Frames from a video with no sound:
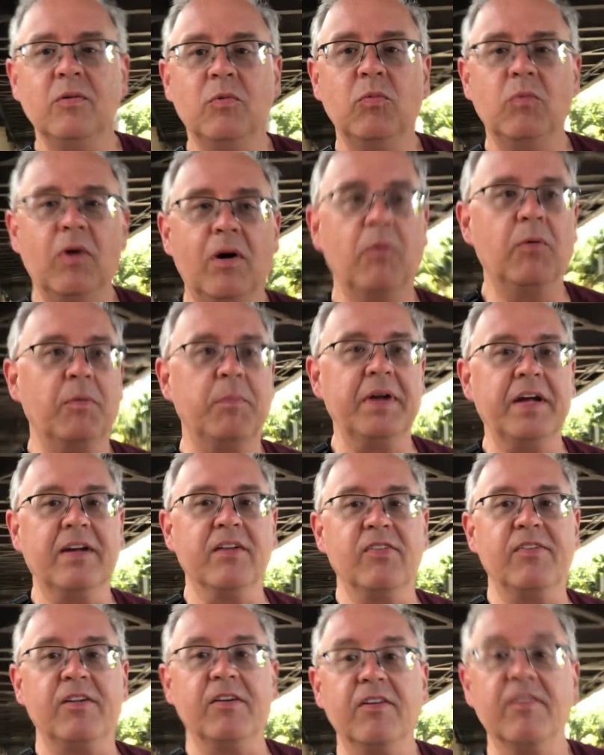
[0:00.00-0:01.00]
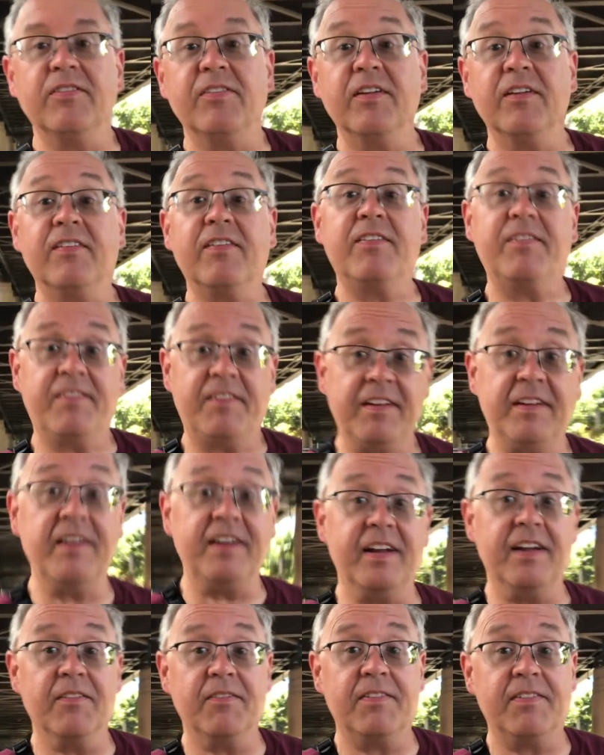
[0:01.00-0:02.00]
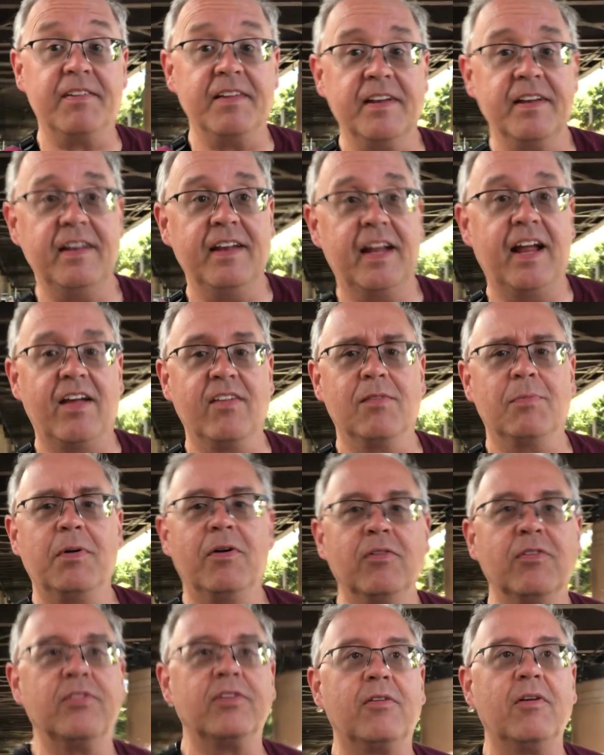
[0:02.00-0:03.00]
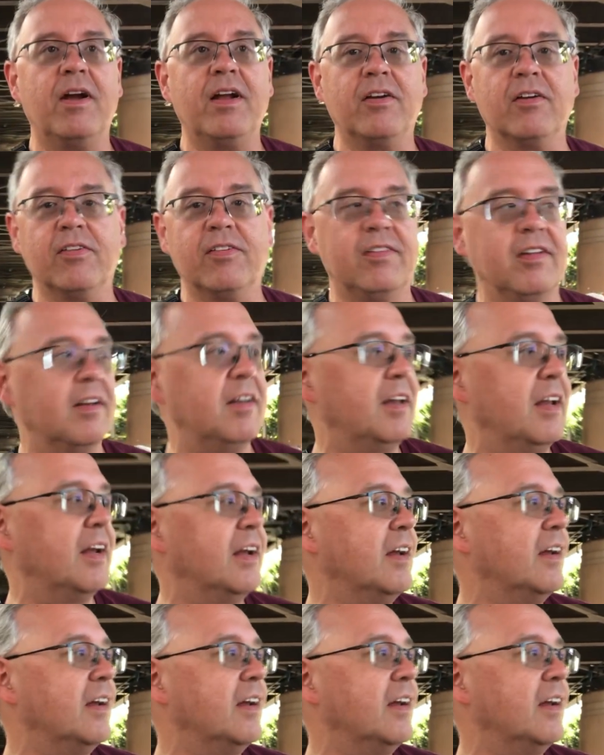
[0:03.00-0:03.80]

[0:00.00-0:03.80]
what would be considered the city of Sydney as opposed to Greater Sydney.